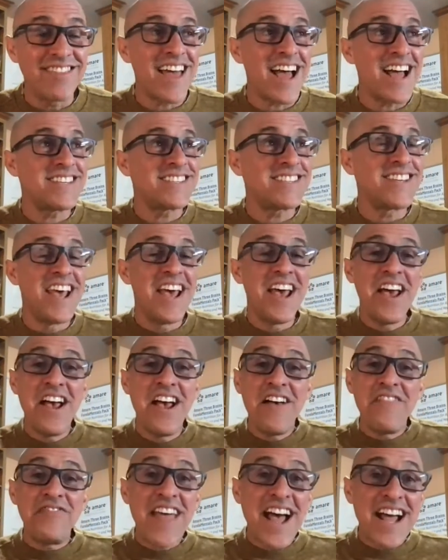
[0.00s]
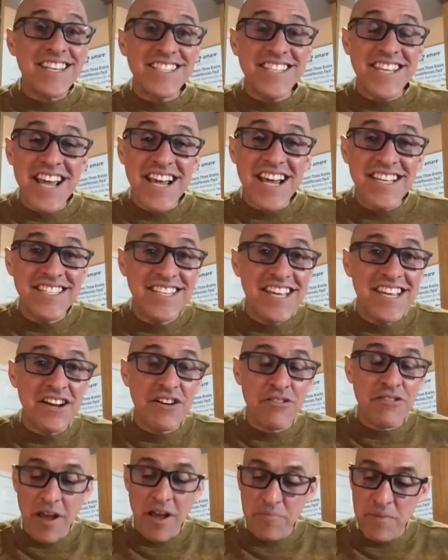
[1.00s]
That's that's the
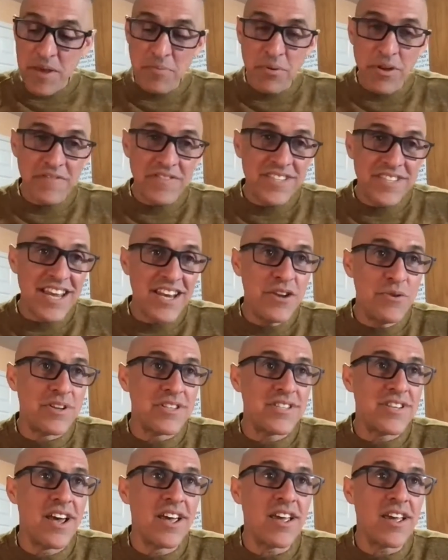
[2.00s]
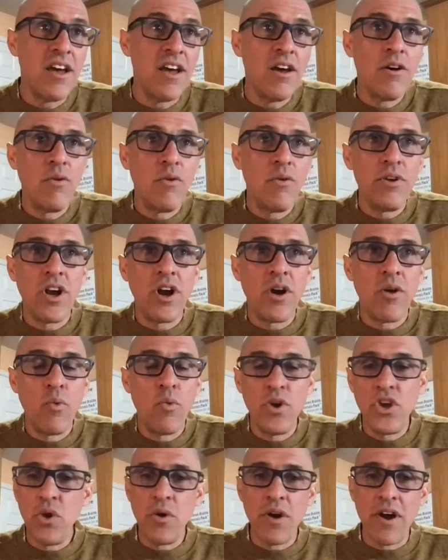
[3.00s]
idea, right? People have said to us like, you know,
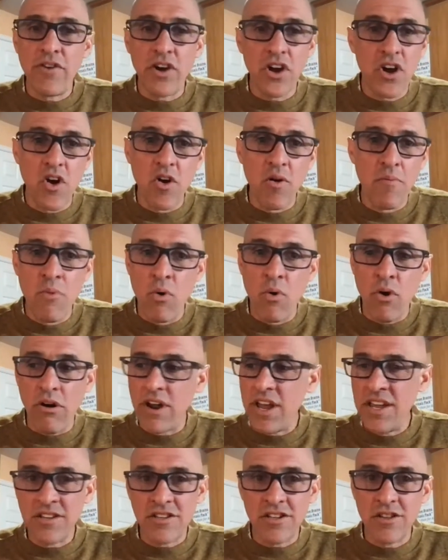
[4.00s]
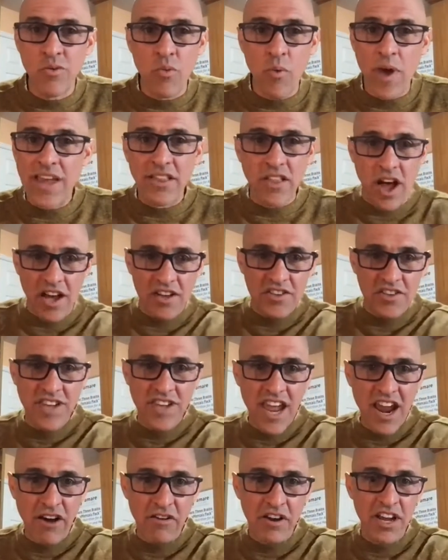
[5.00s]
would you ever go more into the weight loss
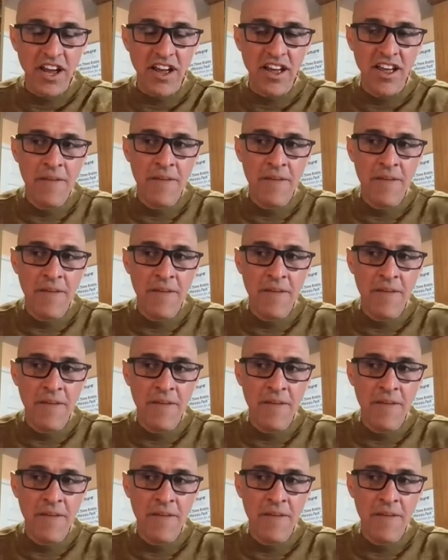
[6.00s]
area?